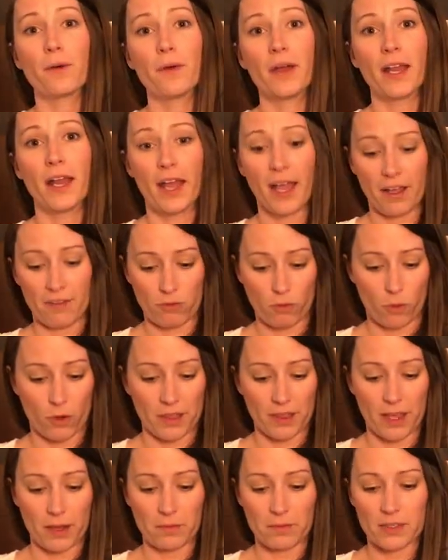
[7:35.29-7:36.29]
what? I've worn
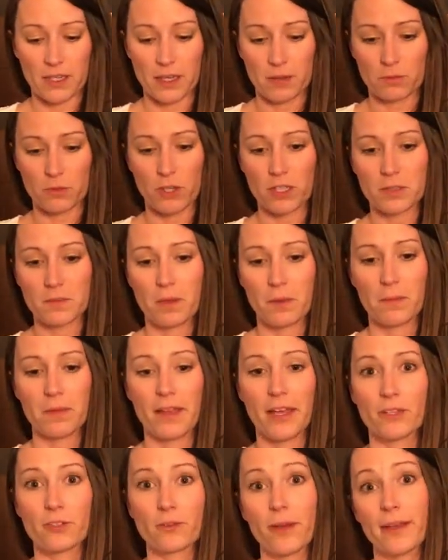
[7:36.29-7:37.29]
that denim dress maybe
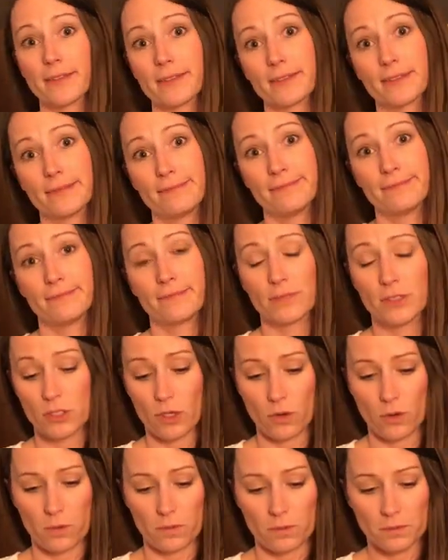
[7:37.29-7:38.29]
like twice.
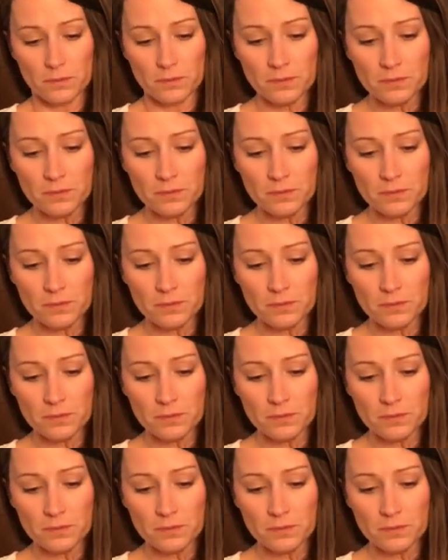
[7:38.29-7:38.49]
So,